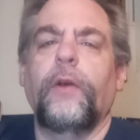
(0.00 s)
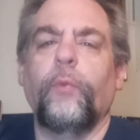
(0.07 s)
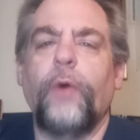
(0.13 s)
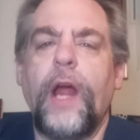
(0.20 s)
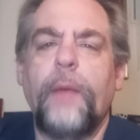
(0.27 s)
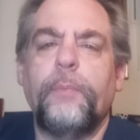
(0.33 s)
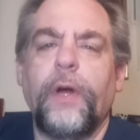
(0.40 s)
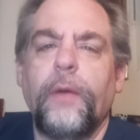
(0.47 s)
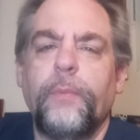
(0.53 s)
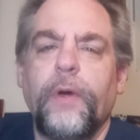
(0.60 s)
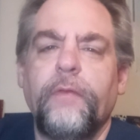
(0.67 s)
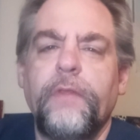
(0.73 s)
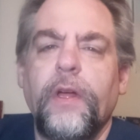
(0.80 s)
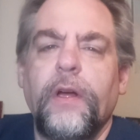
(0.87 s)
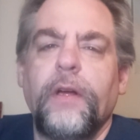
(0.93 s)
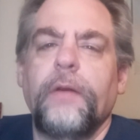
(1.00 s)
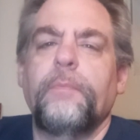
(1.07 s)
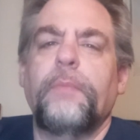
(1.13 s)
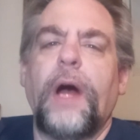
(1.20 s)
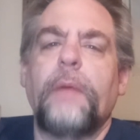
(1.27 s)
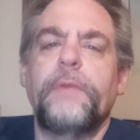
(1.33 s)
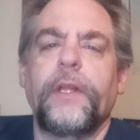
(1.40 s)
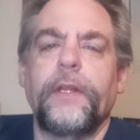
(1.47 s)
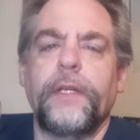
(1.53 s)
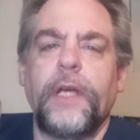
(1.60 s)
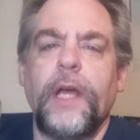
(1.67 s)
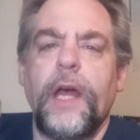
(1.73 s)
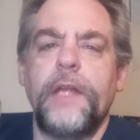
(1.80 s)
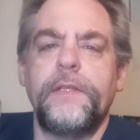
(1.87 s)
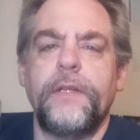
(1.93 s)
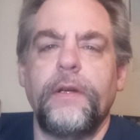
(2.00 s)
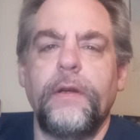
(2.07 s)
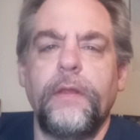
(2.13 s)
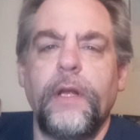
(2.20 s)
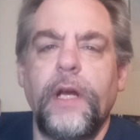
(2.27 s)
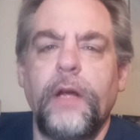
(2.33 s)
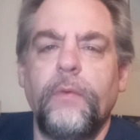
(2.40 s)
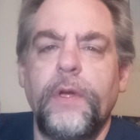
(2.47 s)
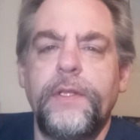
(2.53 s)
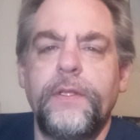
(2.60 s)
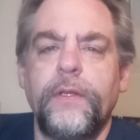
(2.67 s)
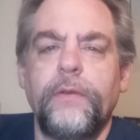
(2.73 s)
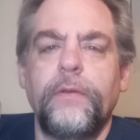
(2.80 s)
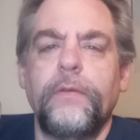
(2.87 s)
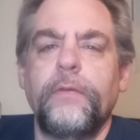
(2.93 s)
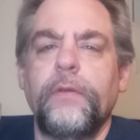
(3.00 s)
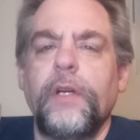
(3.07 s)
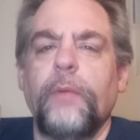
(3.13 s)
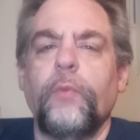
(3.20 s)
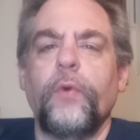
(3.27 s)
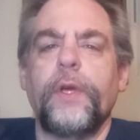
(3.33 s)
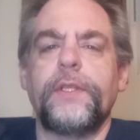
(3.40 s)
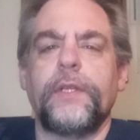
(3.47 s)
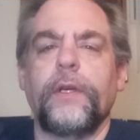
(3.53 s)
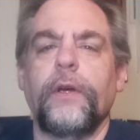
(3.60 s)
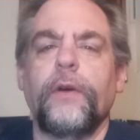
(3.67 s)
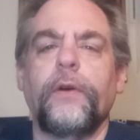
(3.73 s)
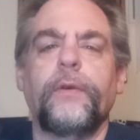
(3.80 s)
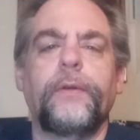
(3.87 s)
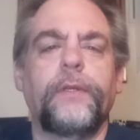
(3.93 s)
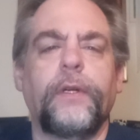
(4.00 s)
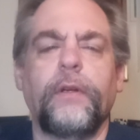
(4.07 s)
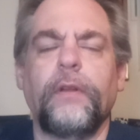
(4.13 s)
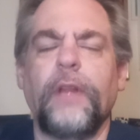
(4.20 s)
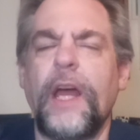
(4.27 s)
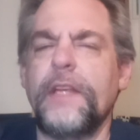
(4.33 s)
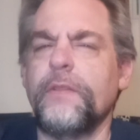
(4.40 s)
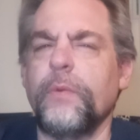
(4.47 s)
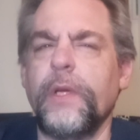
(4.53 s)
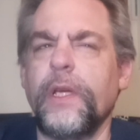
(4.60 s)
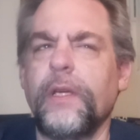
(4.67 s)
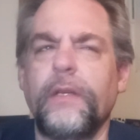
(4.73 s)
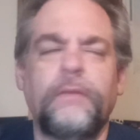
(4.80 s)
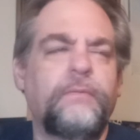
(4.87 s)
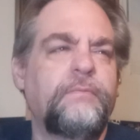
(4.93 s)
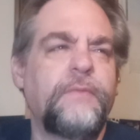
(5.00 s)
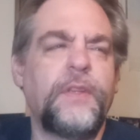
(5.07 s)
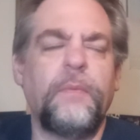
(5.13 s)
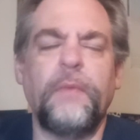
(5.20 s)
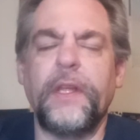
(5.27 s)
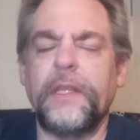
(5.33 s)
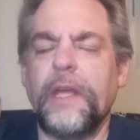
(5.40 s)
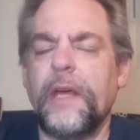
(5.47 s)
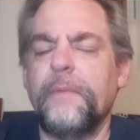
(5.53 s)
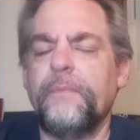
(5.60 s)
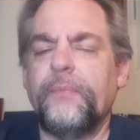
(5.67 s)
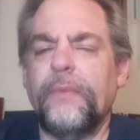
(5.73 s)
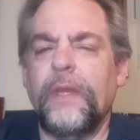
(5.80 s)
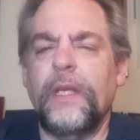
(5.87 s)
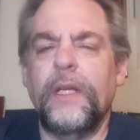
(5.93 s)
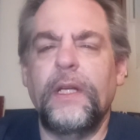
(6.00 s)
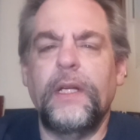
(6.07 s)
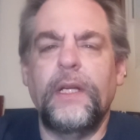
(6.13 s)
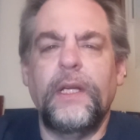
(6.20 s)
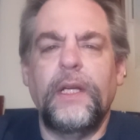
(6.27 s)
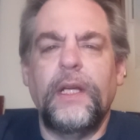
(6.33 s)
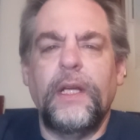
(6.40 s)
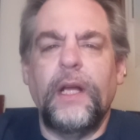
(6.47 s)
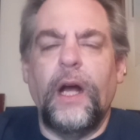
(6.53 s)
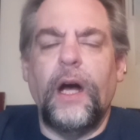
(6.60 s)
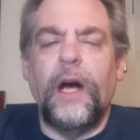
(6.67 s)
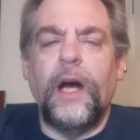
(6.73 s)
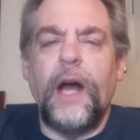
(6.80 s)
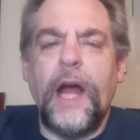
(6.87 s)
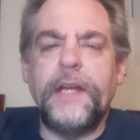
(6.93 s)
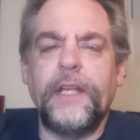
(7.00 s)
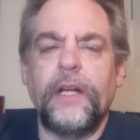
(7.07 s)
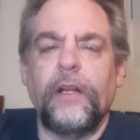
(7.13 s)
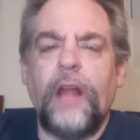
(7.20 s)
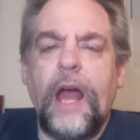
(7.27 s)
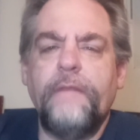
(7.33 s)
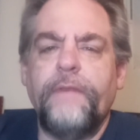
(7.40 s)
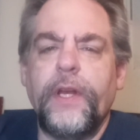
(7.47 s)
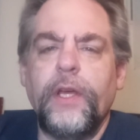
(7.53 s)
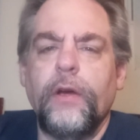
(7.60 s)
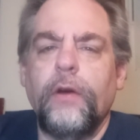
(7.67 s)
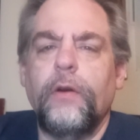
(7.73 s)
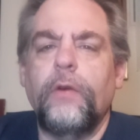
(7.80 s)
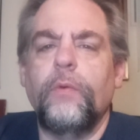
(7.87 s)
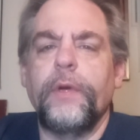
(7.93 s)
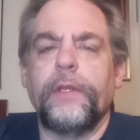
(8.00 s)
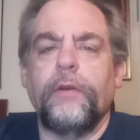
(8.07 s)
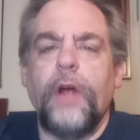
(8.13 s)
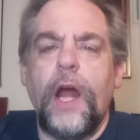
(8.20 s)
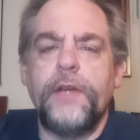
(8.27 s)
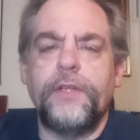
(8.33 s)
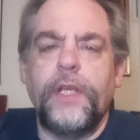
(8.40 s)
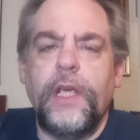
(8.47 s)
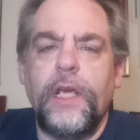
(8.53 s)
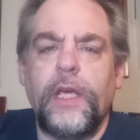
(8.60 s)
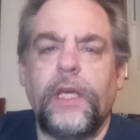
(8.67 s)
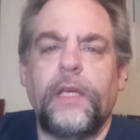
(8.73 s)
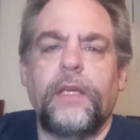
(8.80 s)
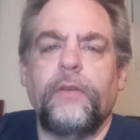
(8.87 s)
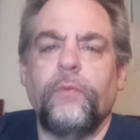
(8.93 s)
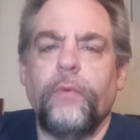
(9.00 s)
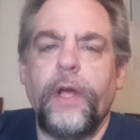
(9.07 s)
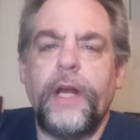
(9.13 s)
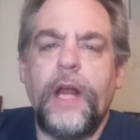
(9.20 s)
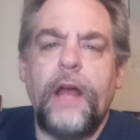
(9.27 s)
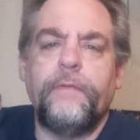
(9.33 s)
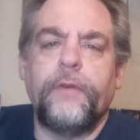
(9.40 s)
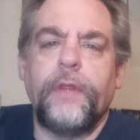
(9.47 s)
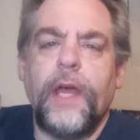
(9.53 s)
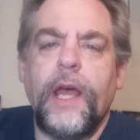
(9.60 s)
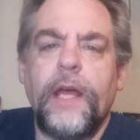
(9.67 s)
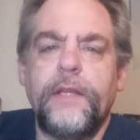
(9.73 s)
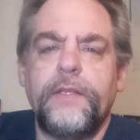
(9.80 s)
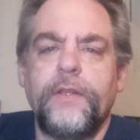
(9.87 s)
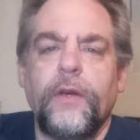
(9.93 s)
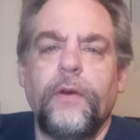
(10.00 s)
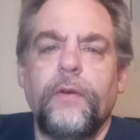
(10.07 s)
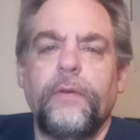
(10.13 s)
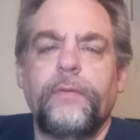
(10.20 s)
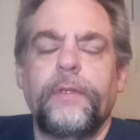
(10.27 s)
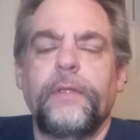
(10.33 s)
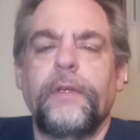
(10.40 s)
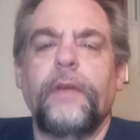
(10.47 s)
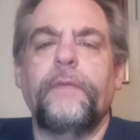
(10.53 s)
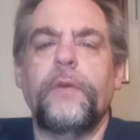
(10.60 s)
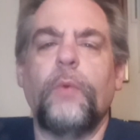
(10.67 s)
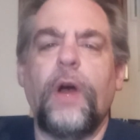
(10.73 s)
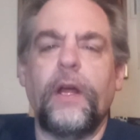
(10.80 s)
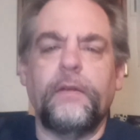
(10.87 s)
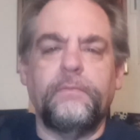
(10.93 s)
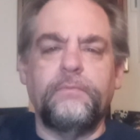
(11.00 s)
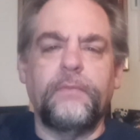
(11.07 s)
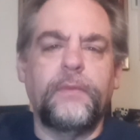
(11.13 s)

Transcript: wrap up of the Bob Dylan concert that I went to a couple weeks ago, or last week, something like that. I did a live video with Garage Geek right after that, so if you want